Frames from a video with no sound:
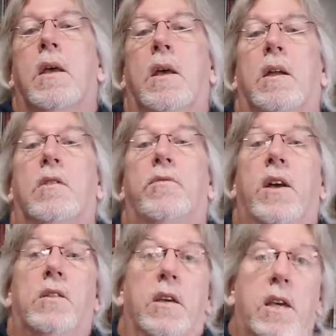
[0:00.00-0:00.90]
And in
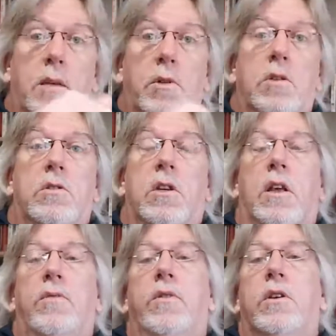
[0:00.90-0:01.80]
fact, they came here to South
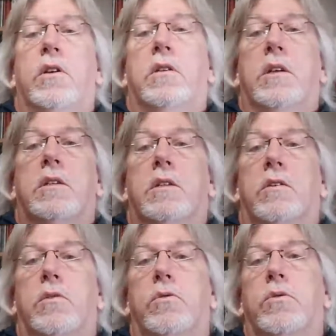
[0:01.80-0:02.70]
Africa and they did
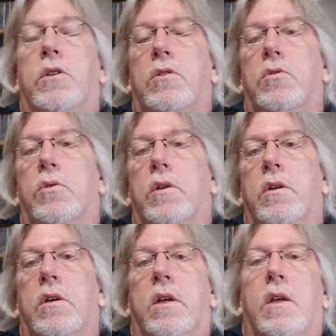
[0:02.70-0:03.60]
an acoustic
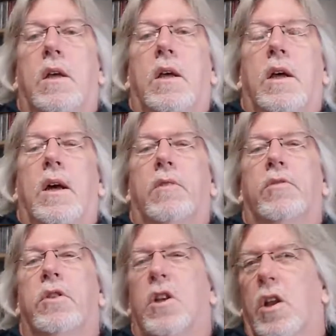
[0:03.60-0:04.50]
tour, a
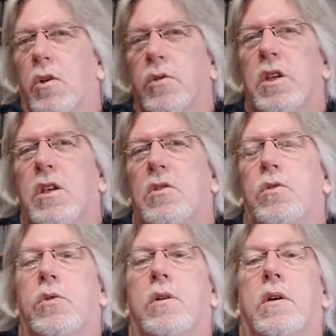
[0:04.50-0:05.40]
very low-key
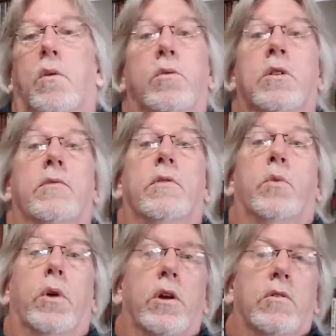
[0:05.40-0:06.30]
tour. I wasn't even
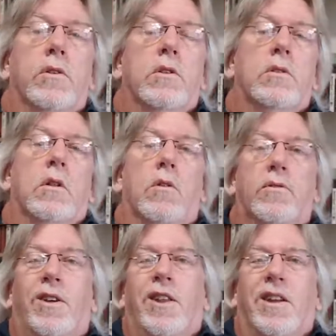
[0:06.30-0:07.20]
aware of it until
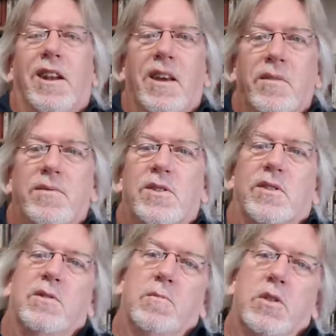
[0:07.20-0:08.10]
after they'd left,
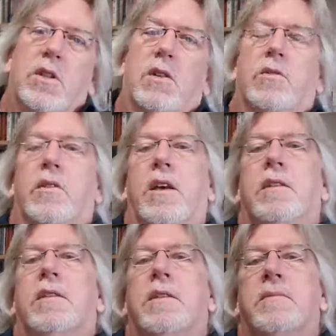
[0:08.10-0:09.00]
so missed out on
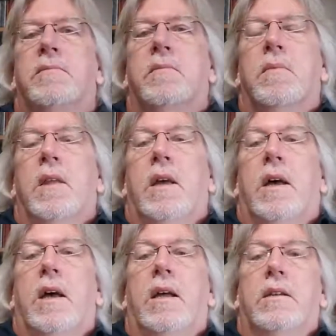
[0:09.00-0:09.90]
that.
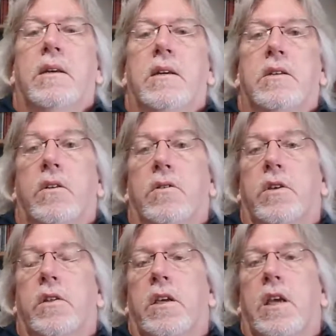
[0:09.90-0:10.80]
And
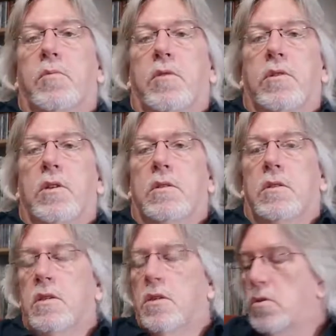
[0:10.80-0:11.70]
so they came over here and
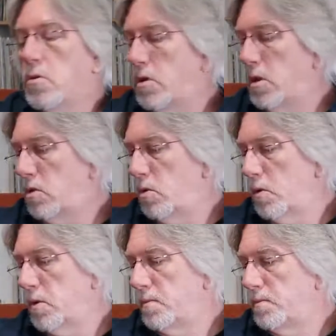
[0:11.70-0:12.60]
did an acoustic
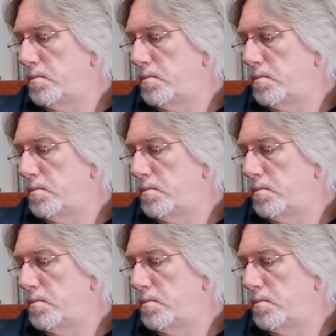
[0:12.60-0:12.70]
tour.